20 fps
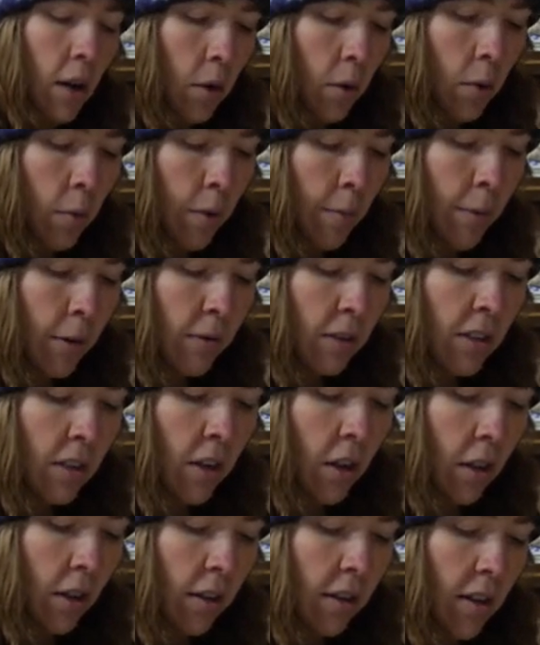we posted
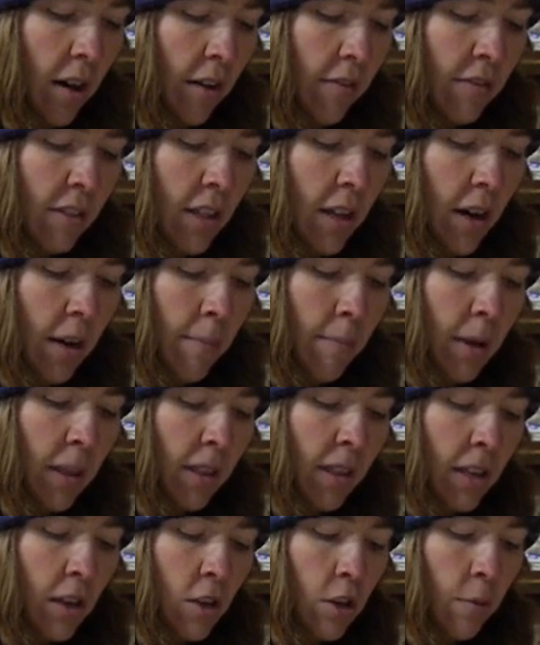all of the
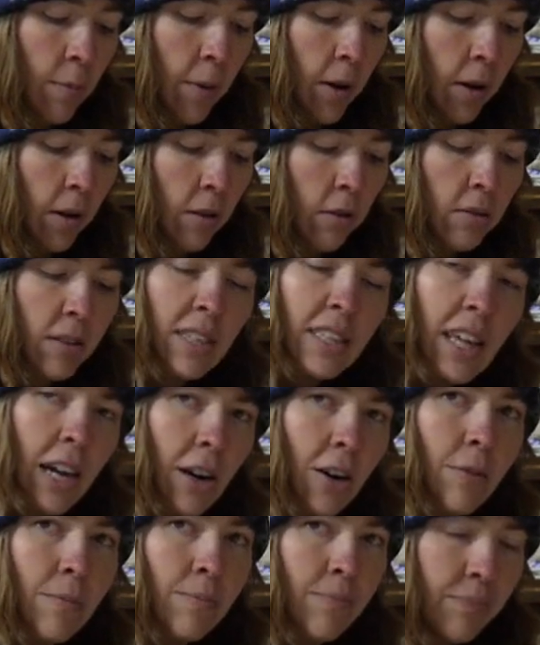monthly coupon codes
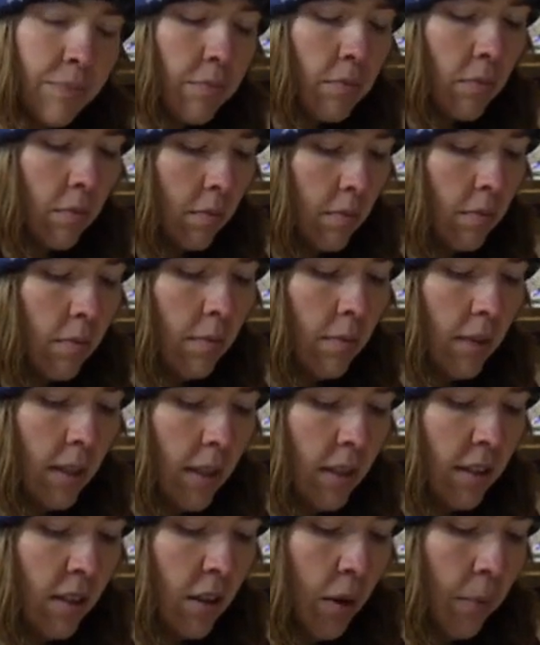there.
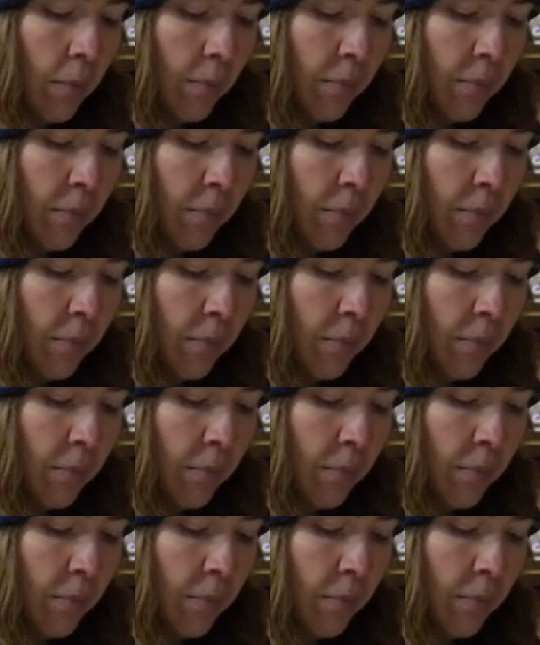So.